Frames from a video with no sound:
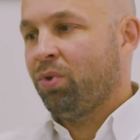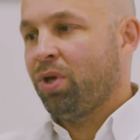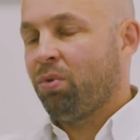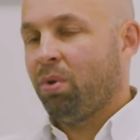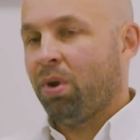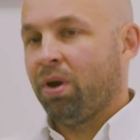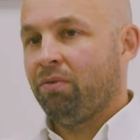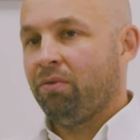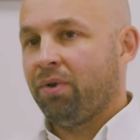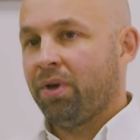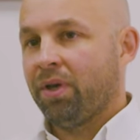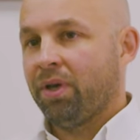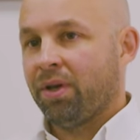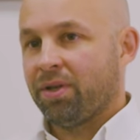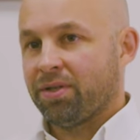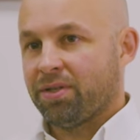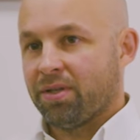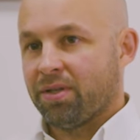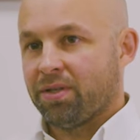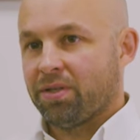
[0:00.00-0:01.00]
we quite
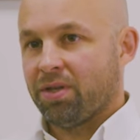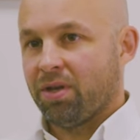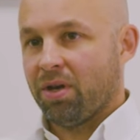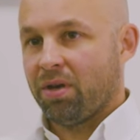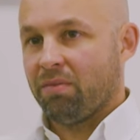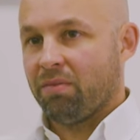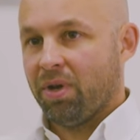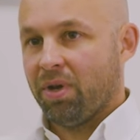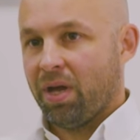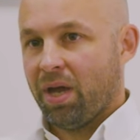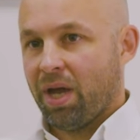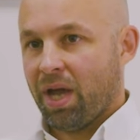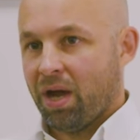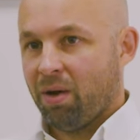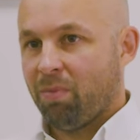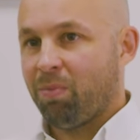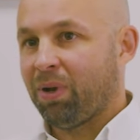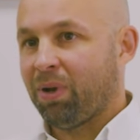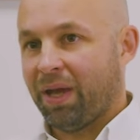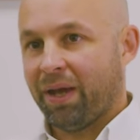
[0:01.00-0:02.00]
realized at the time
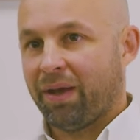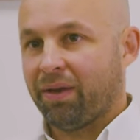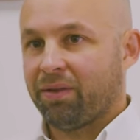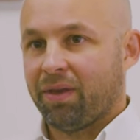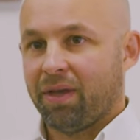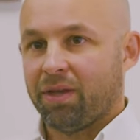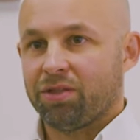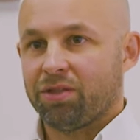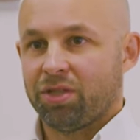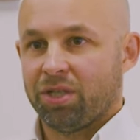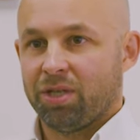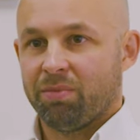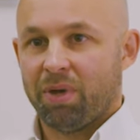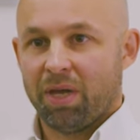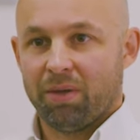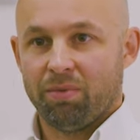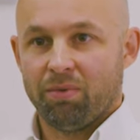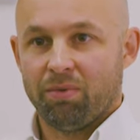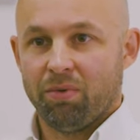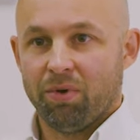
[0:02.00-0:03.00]
how blank that sheet of
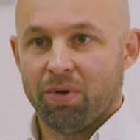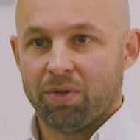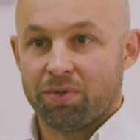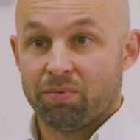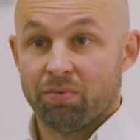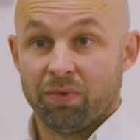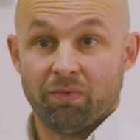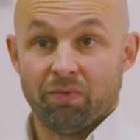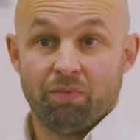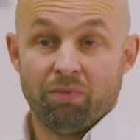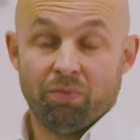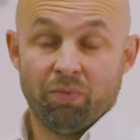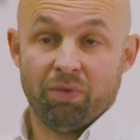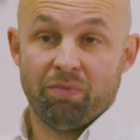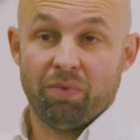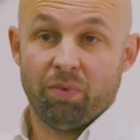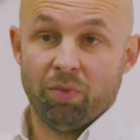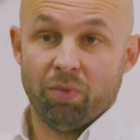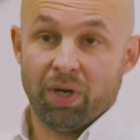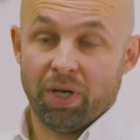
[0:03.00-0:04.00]
paper was. We've
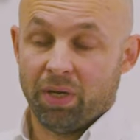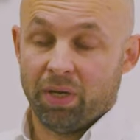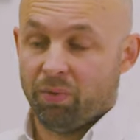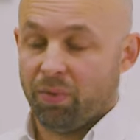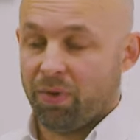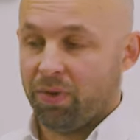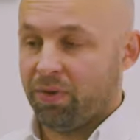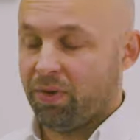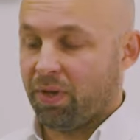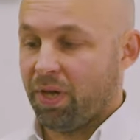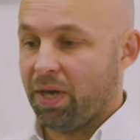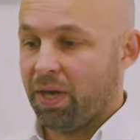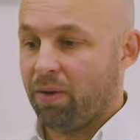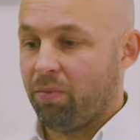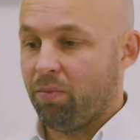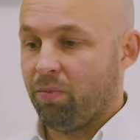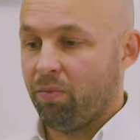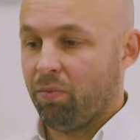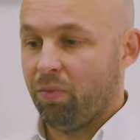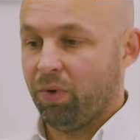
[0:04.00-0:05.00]
been working with
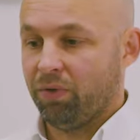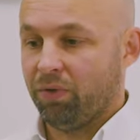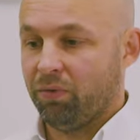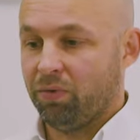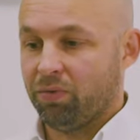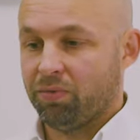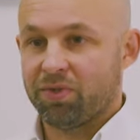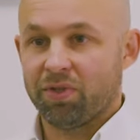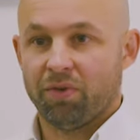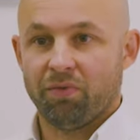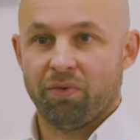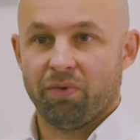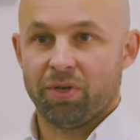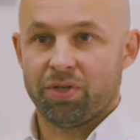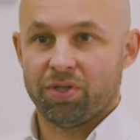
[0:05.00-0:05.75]
one of your software